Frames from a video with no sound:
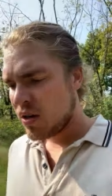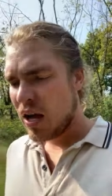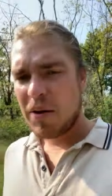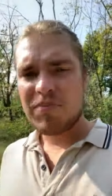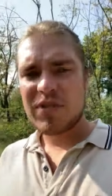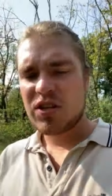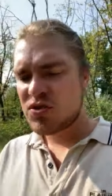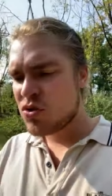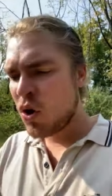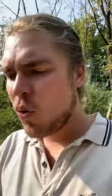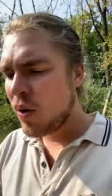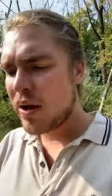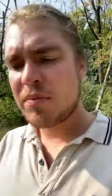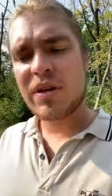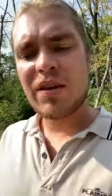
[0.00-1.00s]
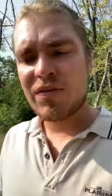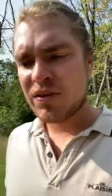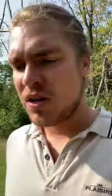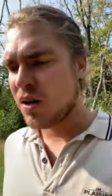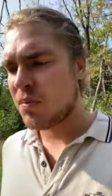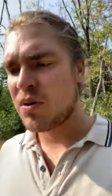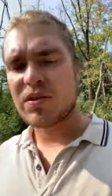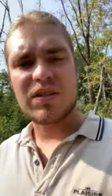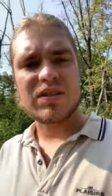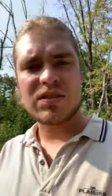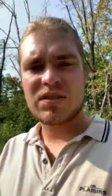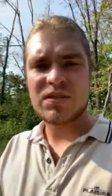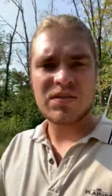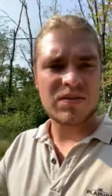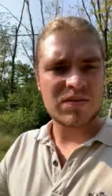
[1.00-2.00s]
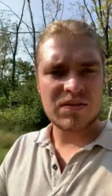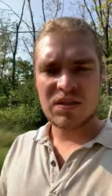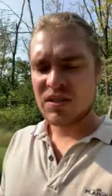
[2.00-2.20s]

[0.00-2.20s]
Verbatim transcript: I'm, there's no way I'm giving up on this.